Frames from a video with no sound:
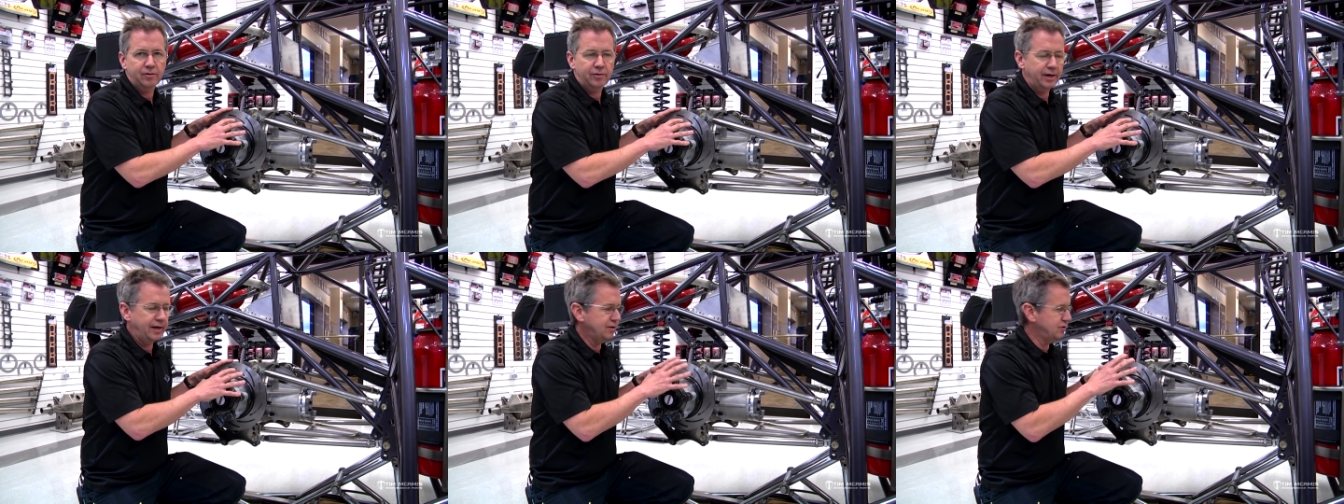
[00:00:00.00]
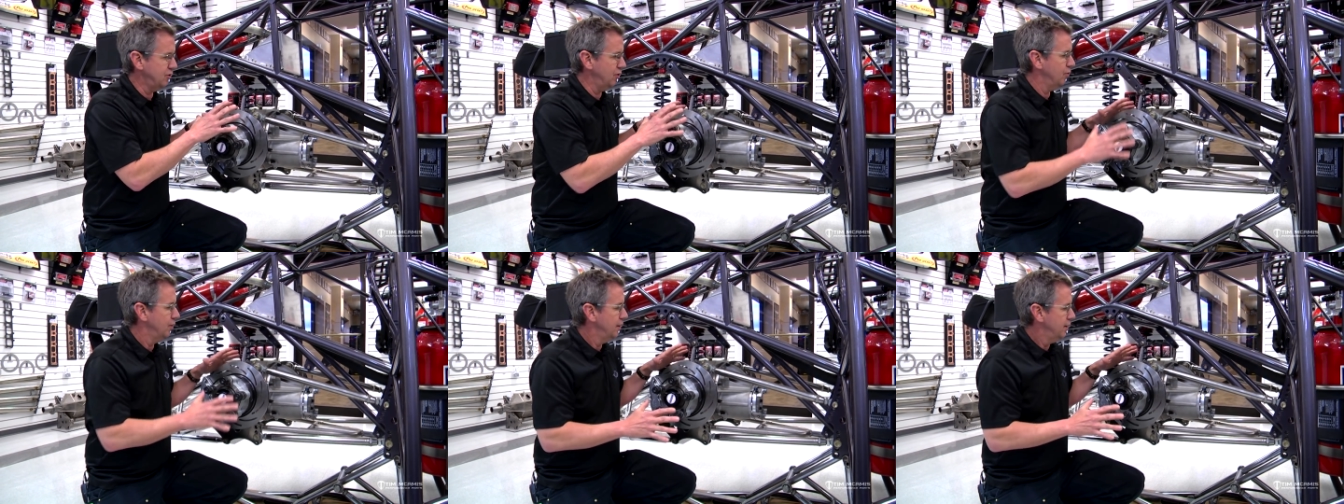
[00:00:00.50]
Okay,
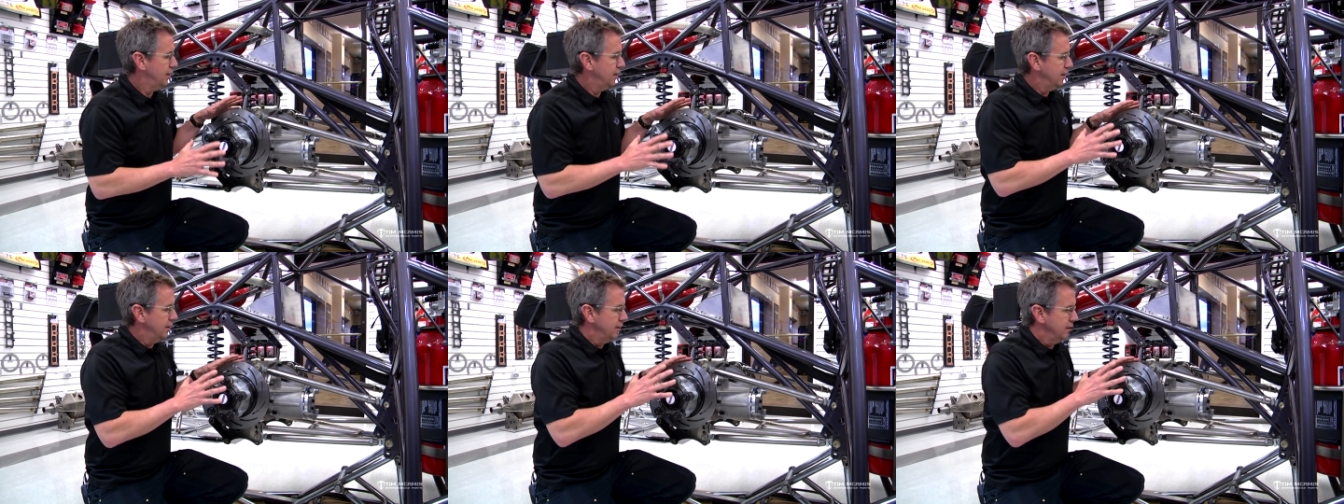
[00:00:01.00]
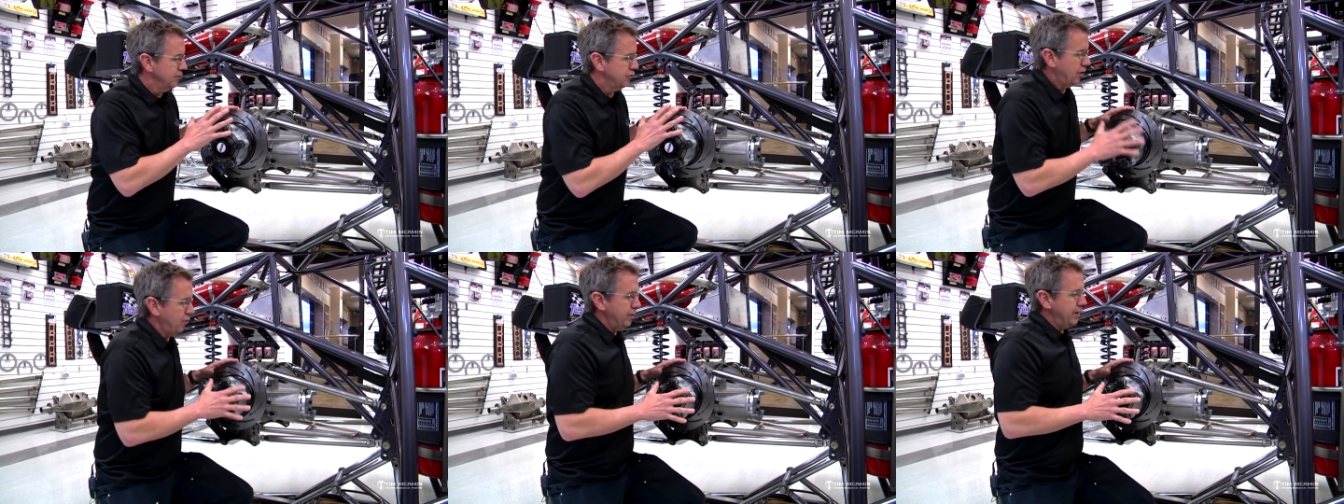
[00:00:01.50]
so
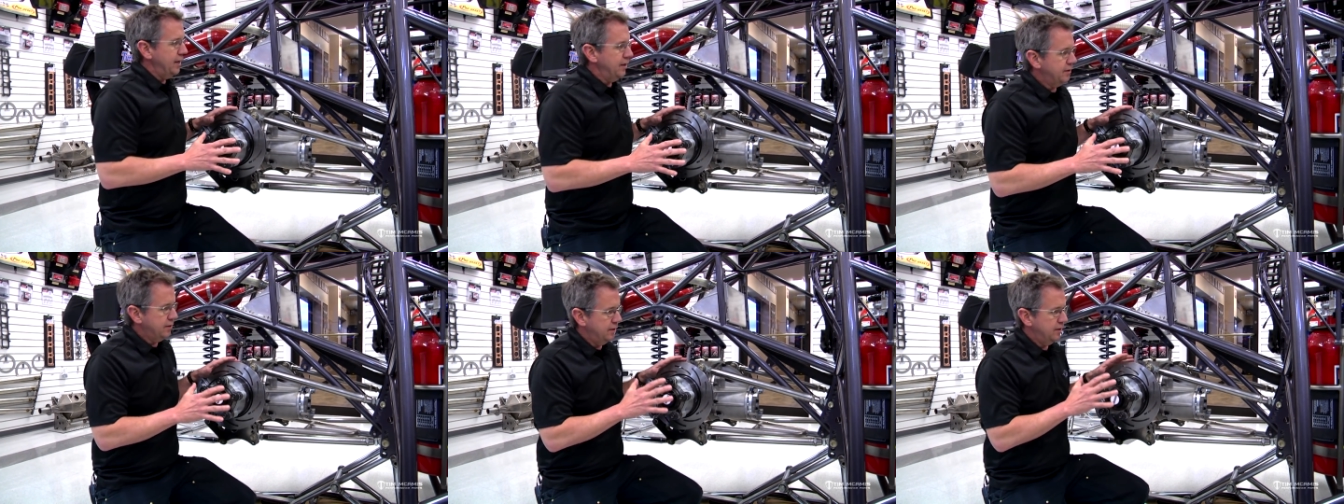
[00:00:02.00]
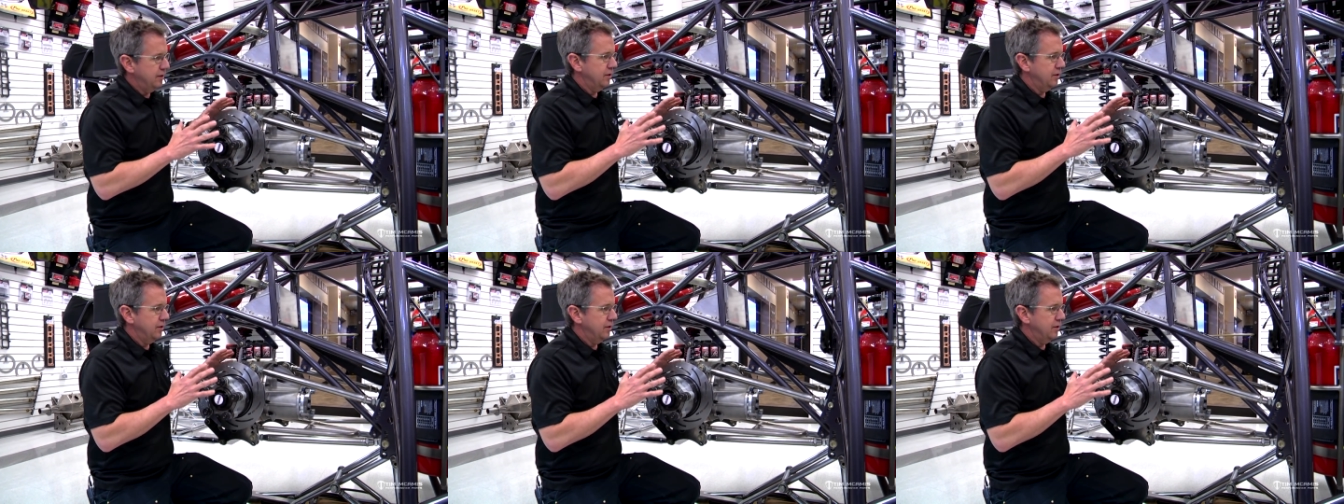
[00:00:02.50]
so I don't want to get